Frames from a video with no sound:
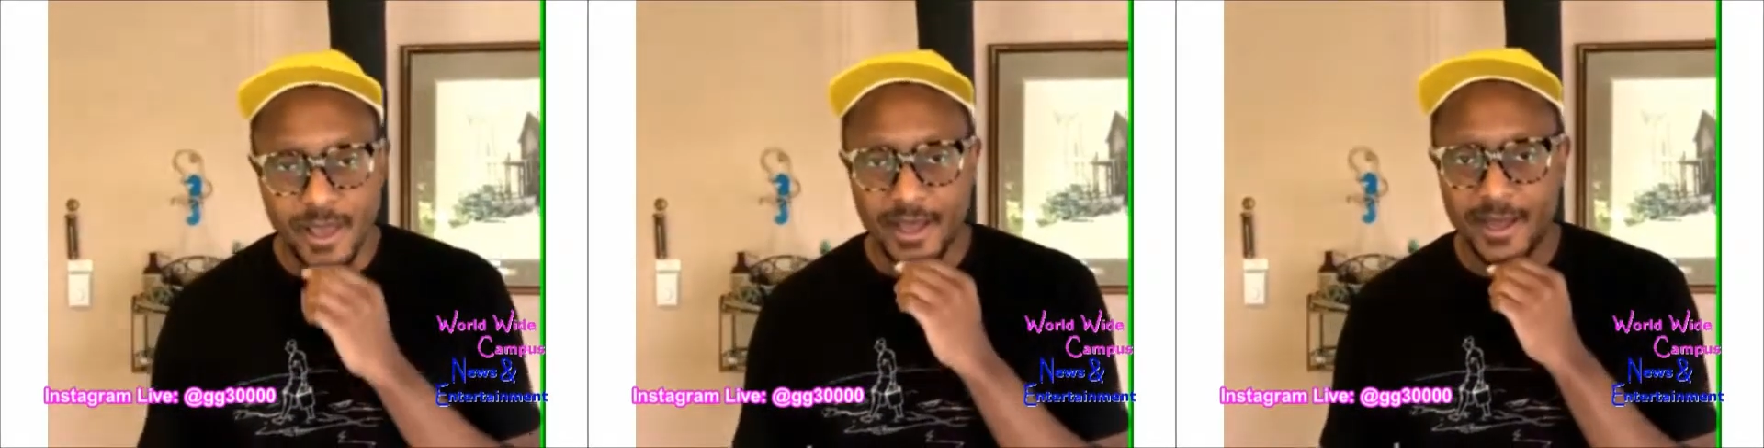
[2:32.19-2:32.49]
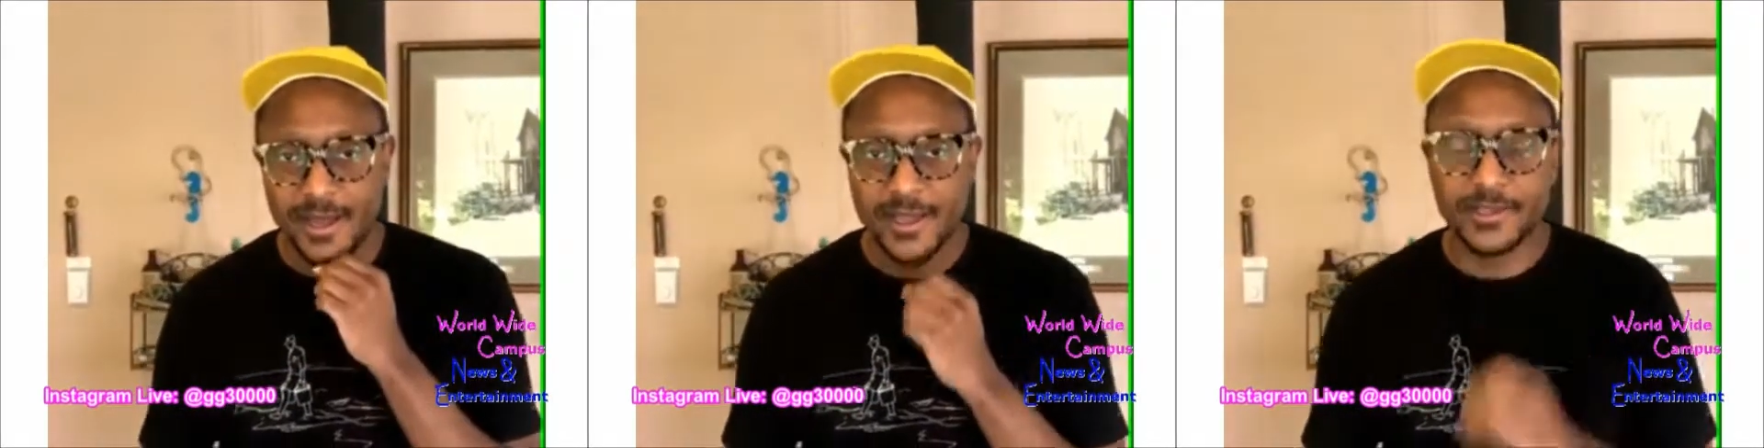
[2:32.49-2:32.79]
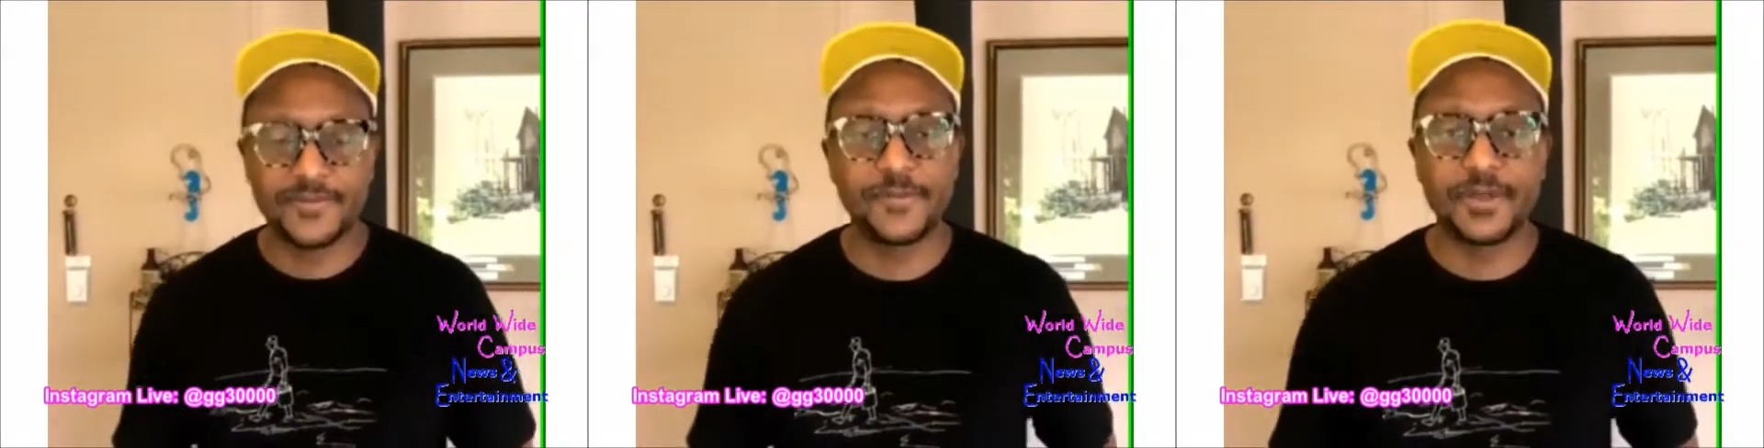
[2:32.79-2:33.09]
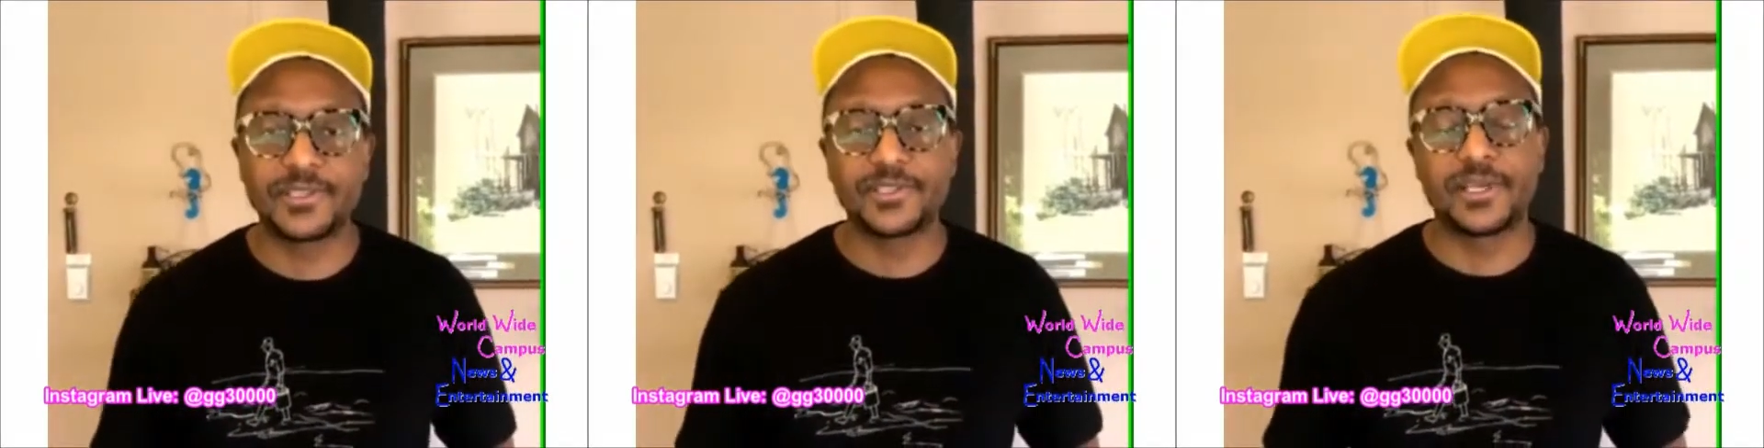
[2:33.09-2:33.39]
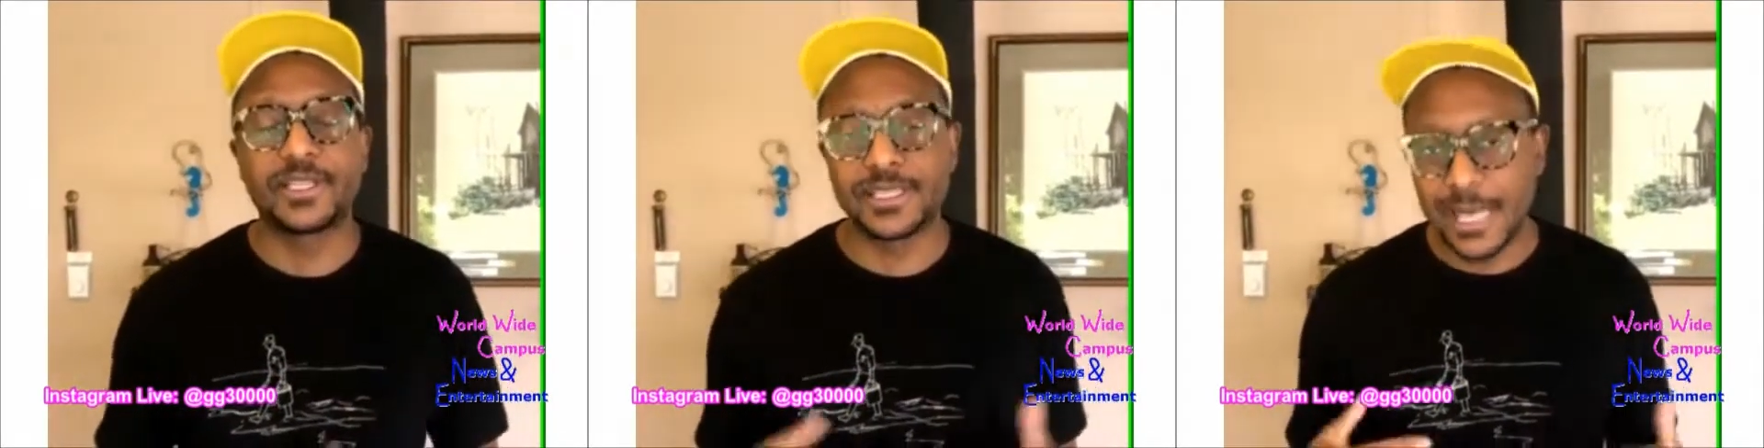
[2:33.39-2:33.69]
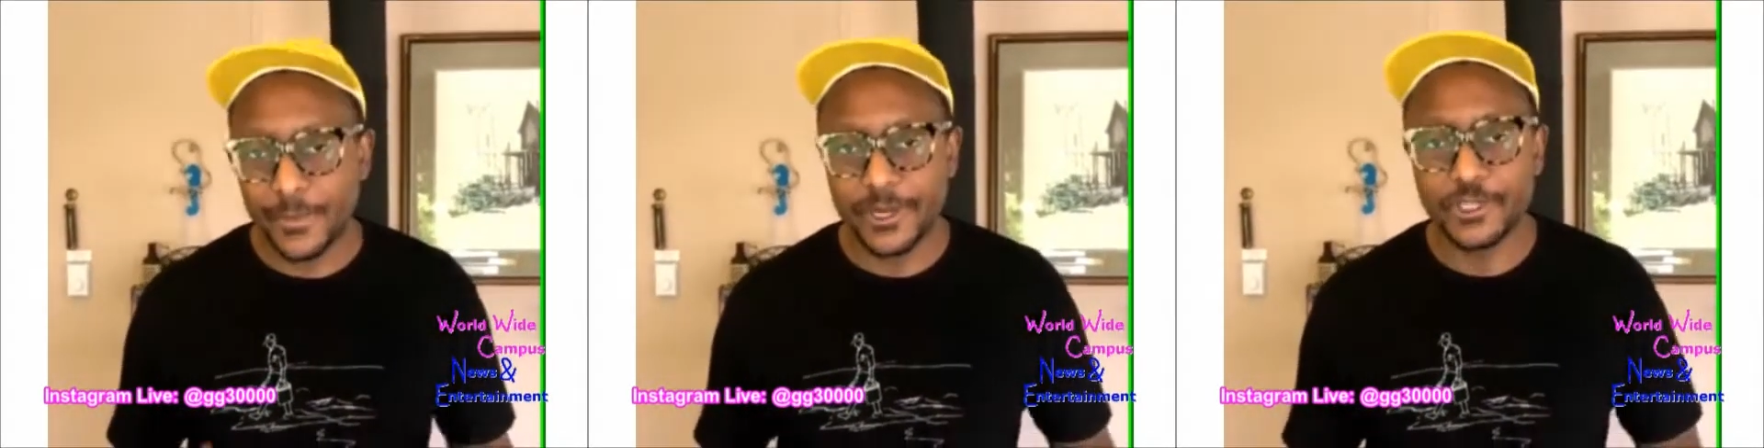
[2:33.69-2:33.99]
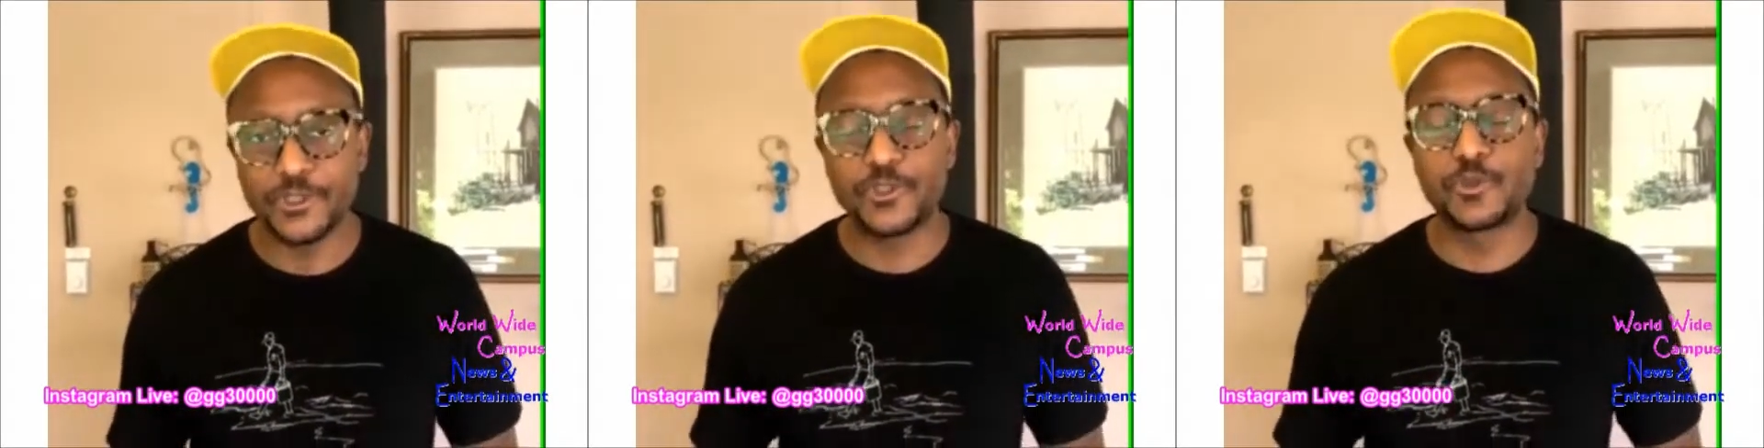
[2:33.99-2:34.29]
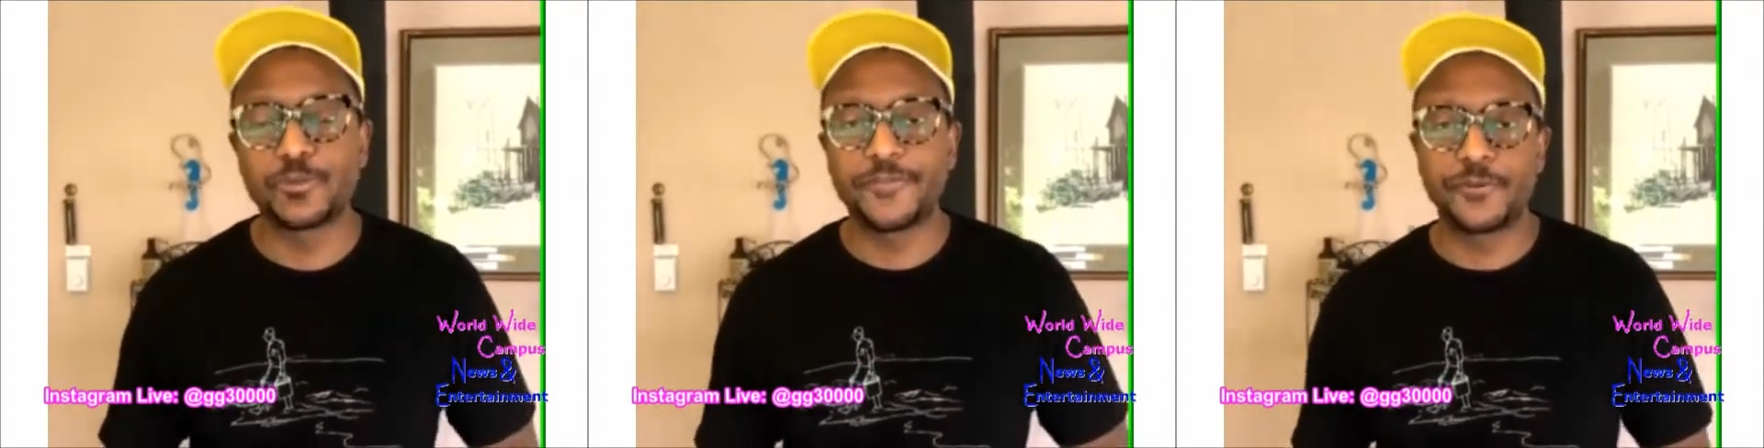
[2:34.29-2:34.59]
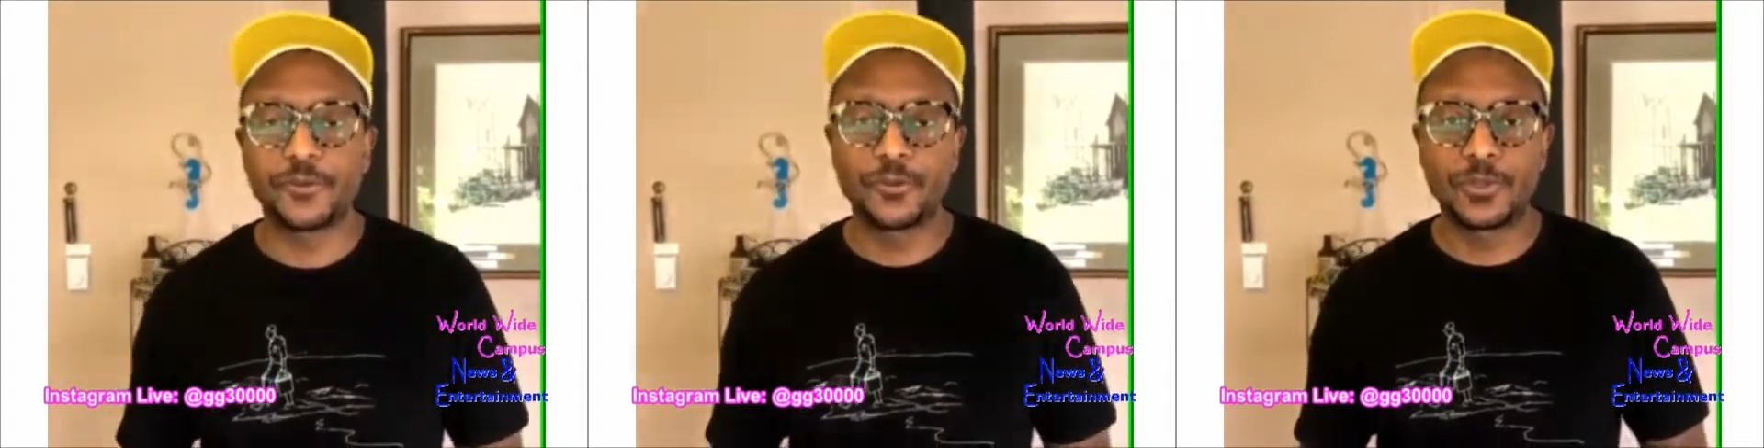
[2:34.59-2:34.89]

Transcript: It focuses on the top 100 superfoods.